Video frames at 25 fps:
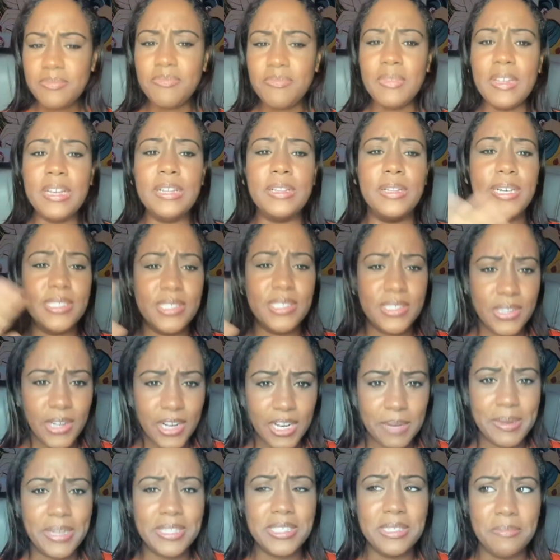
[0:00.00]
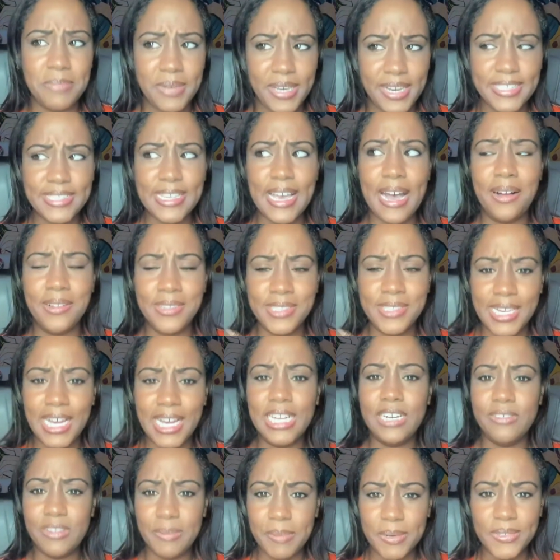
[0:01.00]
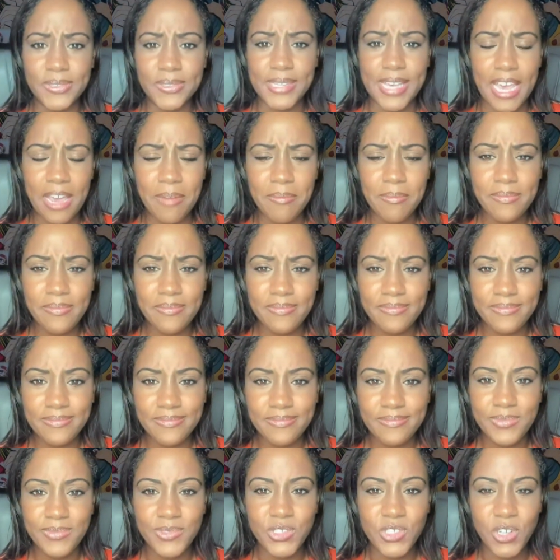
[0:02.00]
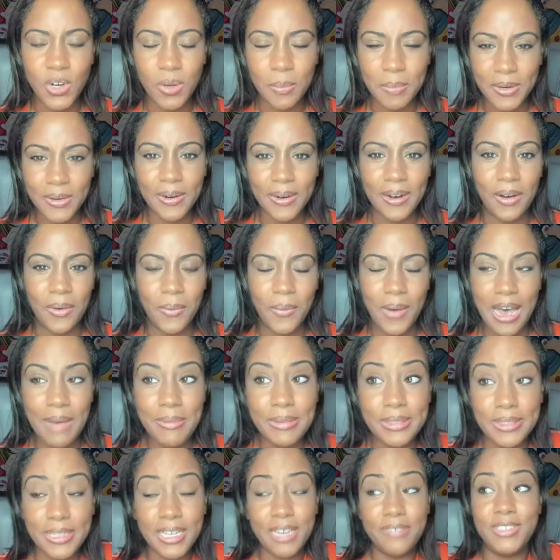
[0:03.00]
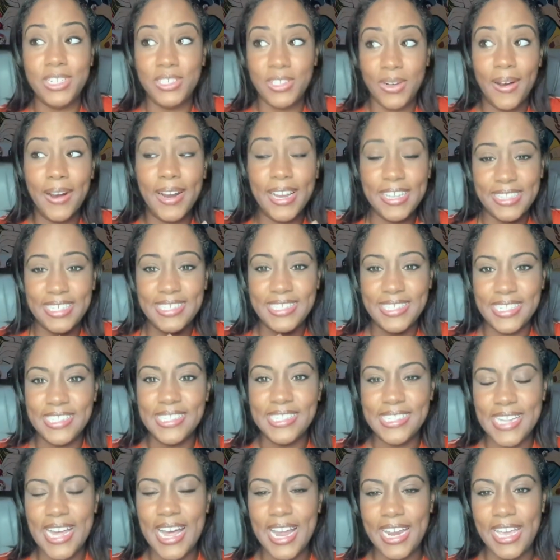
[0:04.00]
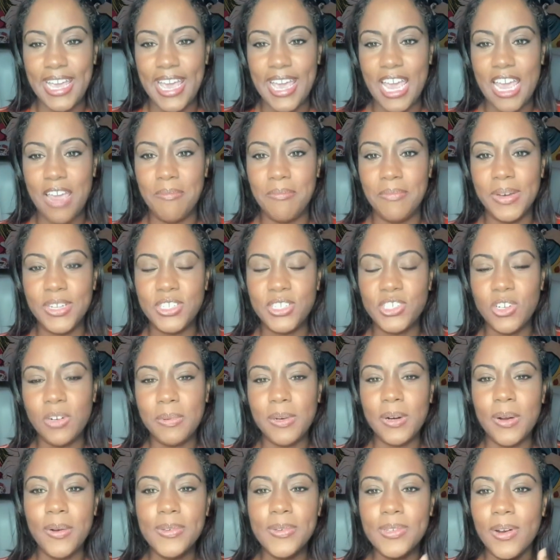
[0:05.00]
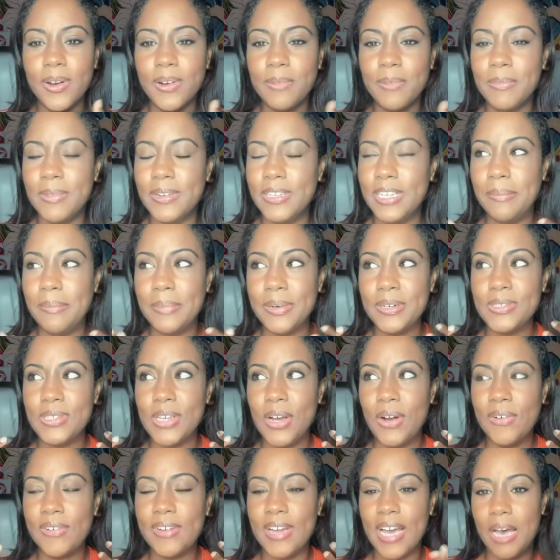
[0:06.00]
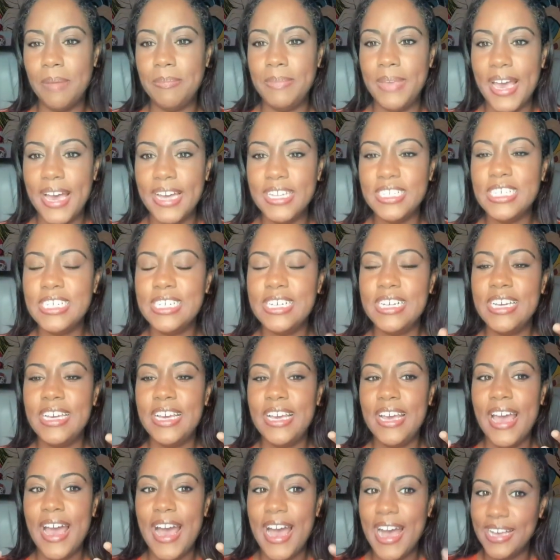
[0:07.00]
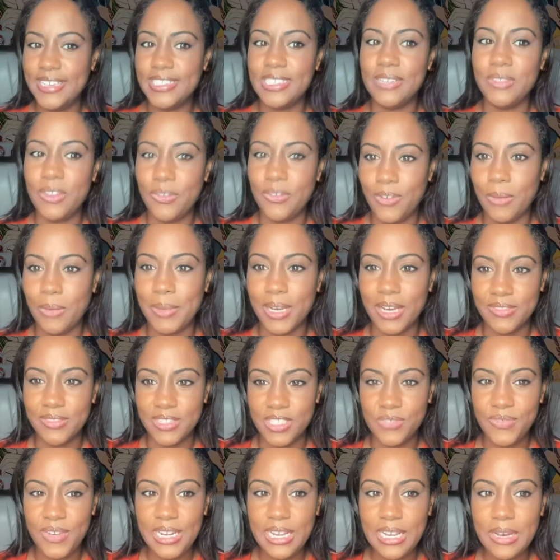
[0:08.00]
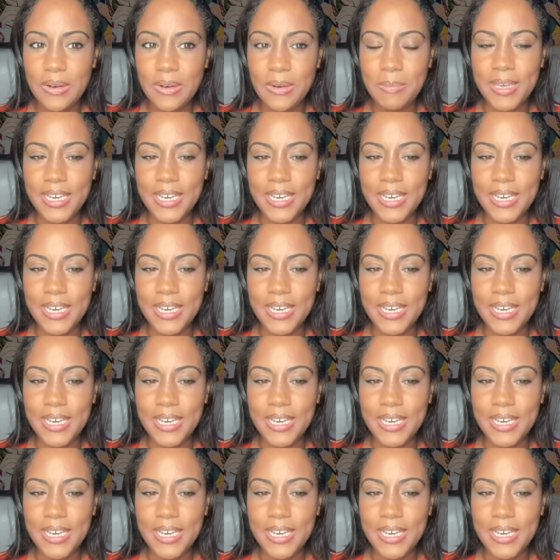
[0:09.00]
let's talk about some picks outside of the Bills game. Joe Burrow. I would love to target the Cincinnati game, but Joe Burrow's numbers aren't up yet as of the filming of this video,